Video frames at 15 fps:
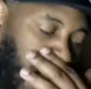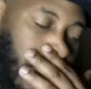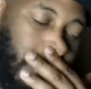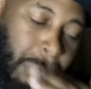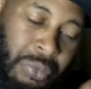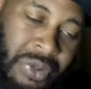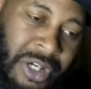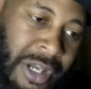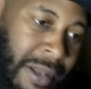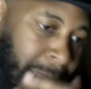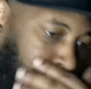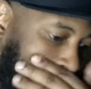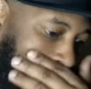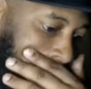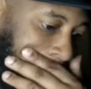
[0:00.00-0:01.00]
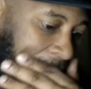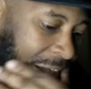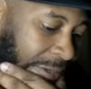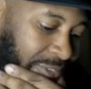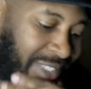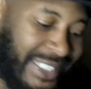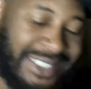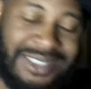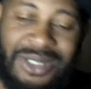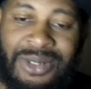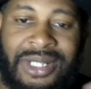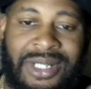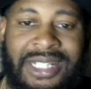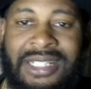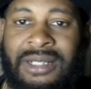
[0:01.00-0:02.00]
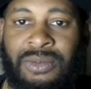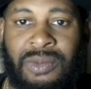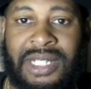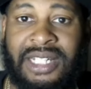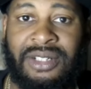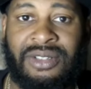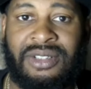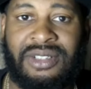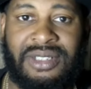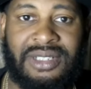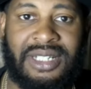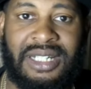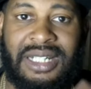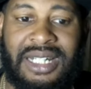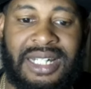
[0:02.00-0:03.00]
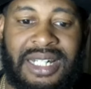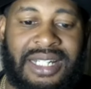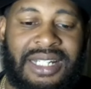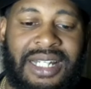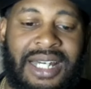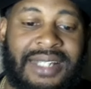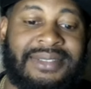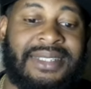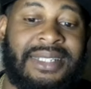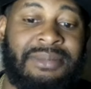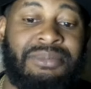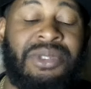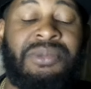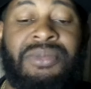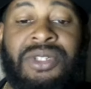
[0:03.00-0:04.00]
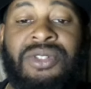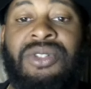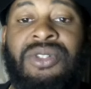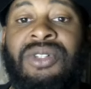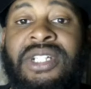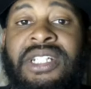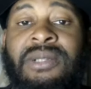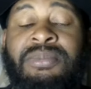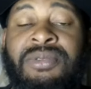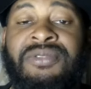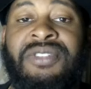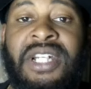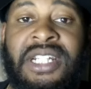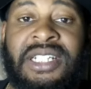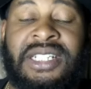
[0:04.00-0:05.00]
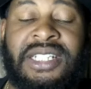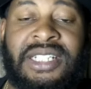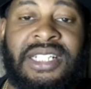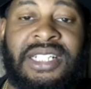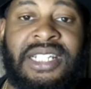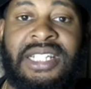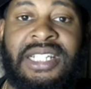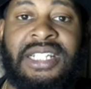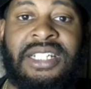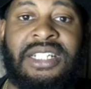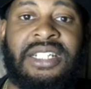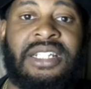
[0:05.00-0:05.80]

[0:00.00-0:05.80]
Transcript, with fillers: but I don't think it's gonna end up well. I, I think Meek Mill gonna end up prevailing in the end.